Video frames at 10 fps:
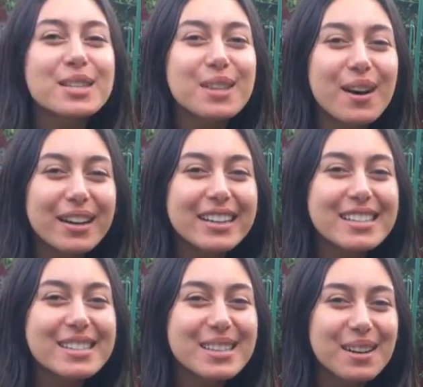Sauna
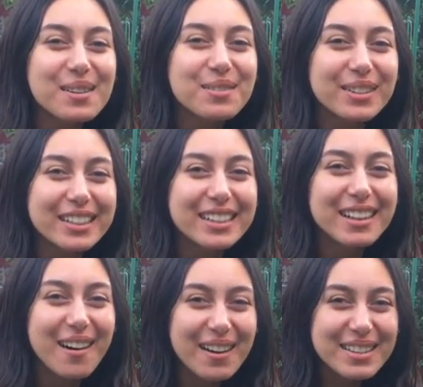is so freaking
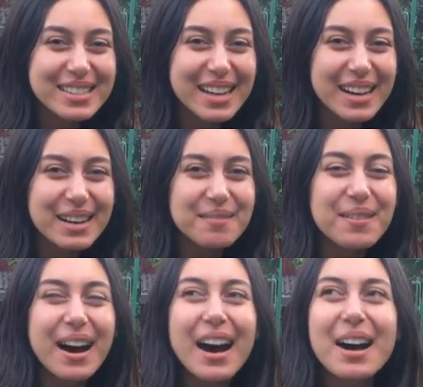awesome.
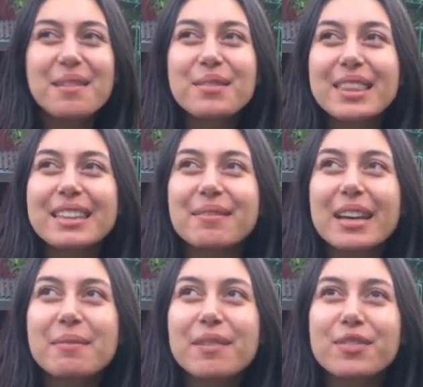Um, within
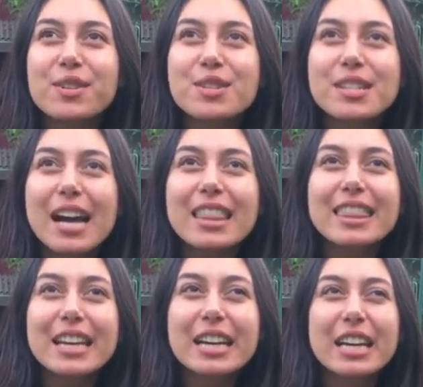like my first, I
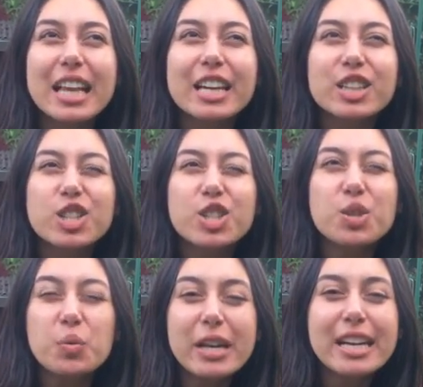think like
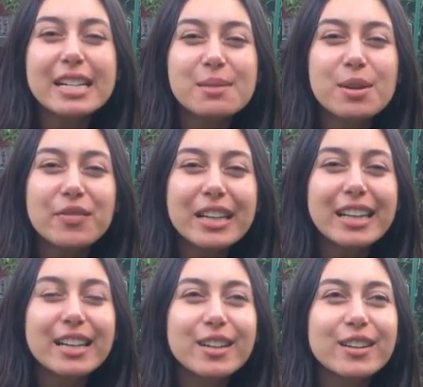two weeks moving
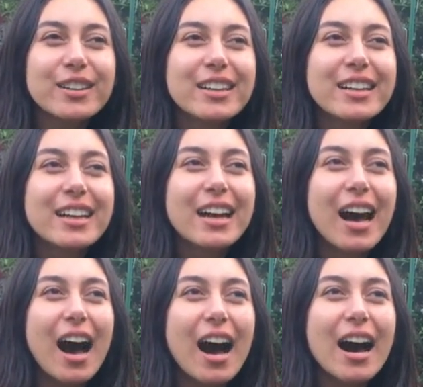here,
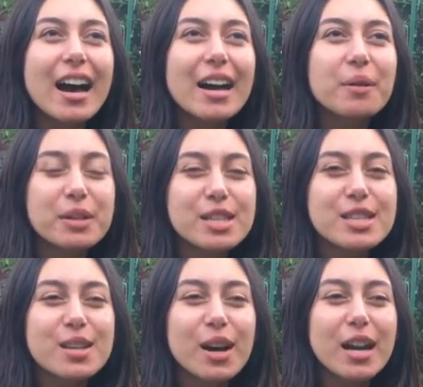I went to the
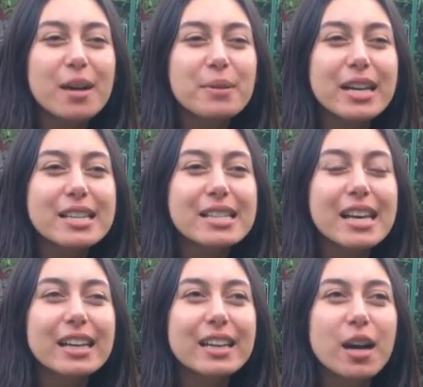sauna because
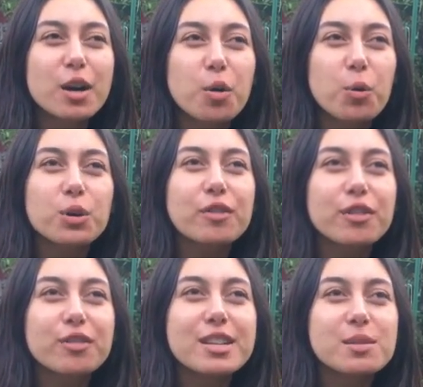like a quarter of
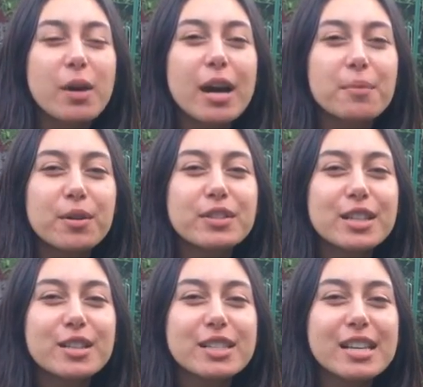the reason why I moved
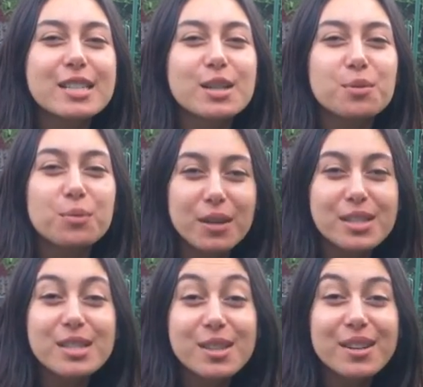here is because there was
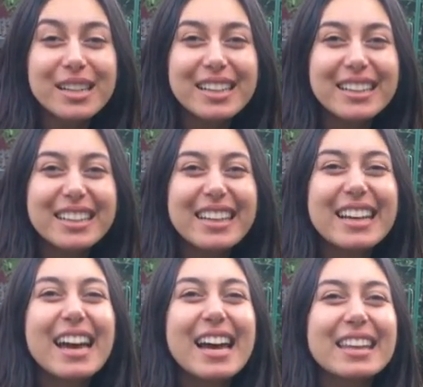a sauna
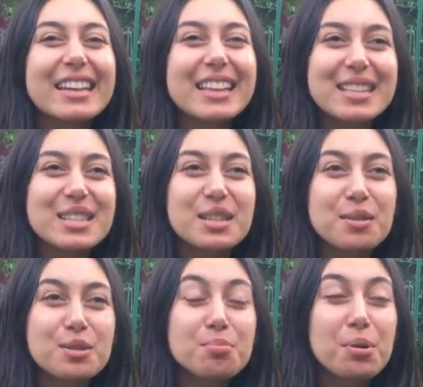and like that's a
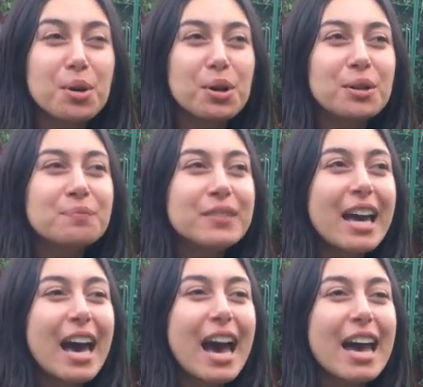huge pull
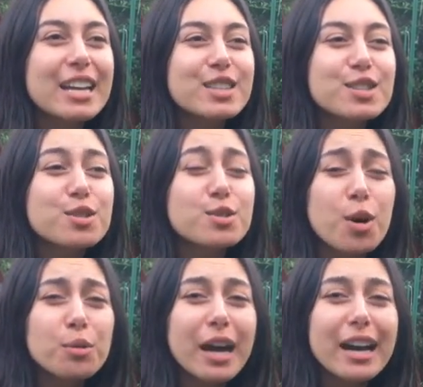and it's
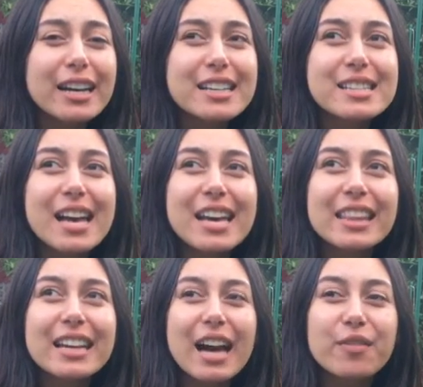so nice and
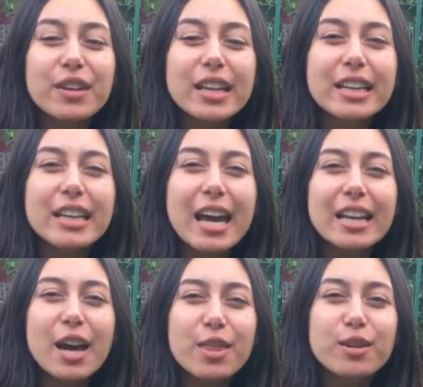like I feel like in
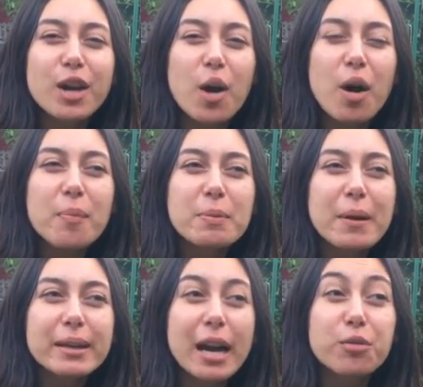any other co-op it
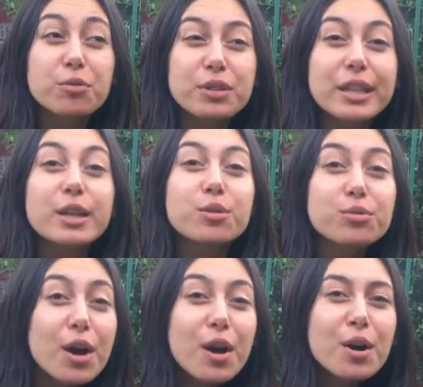might get really
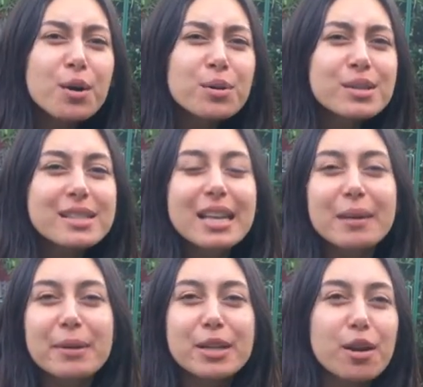gross and like
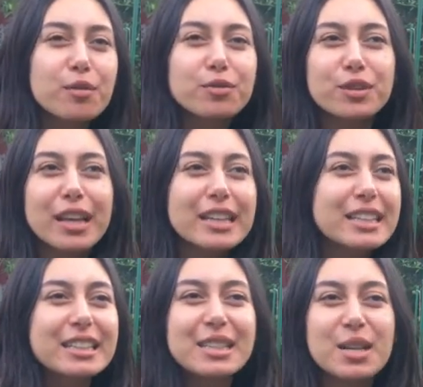be known for like
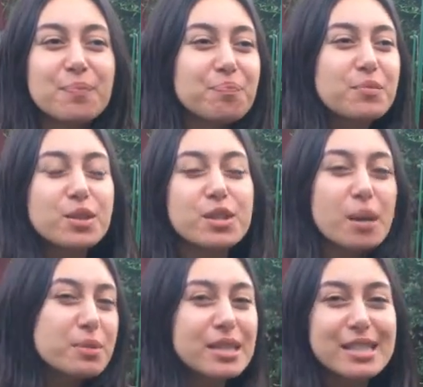
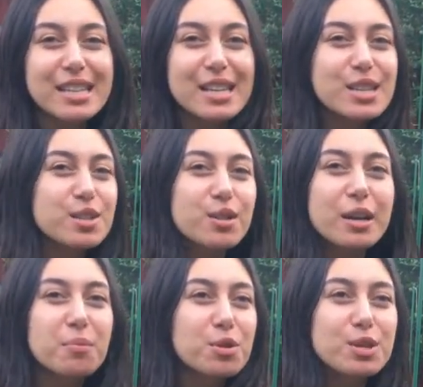substances or like
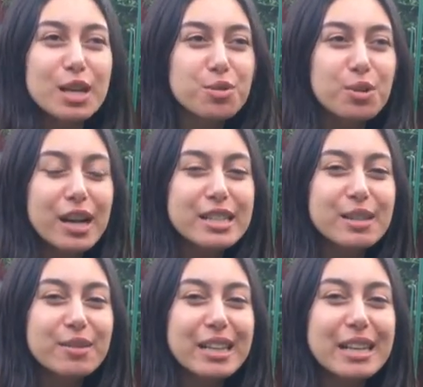more sexual
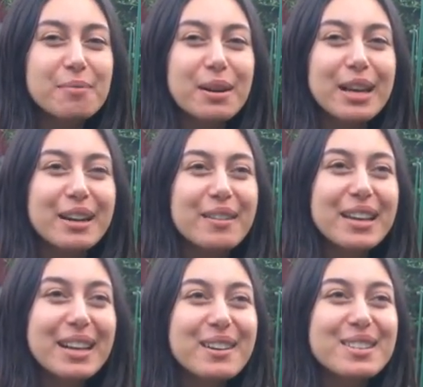activity but like
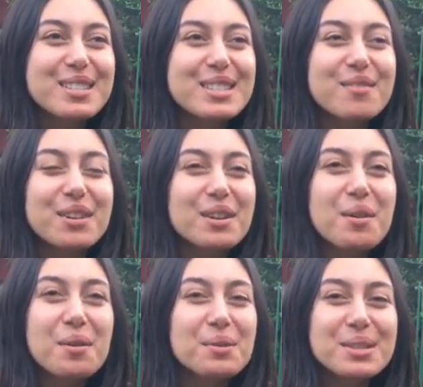here it's just a very
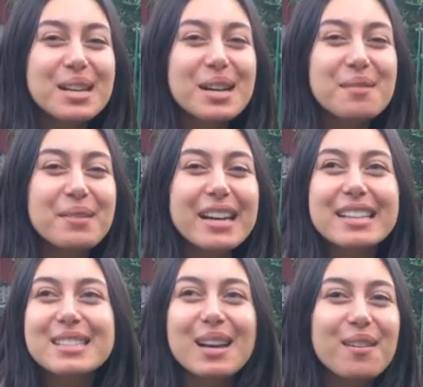wholesome like
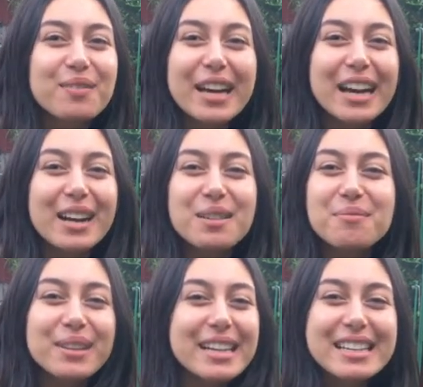self-care
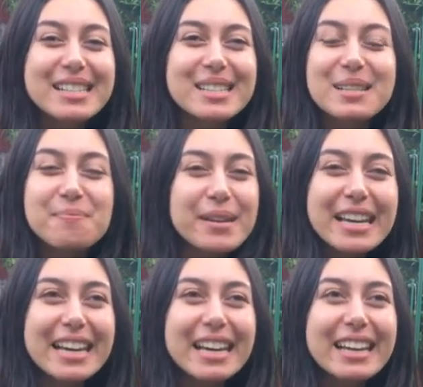place to
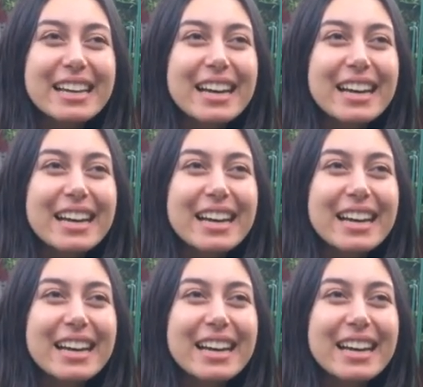be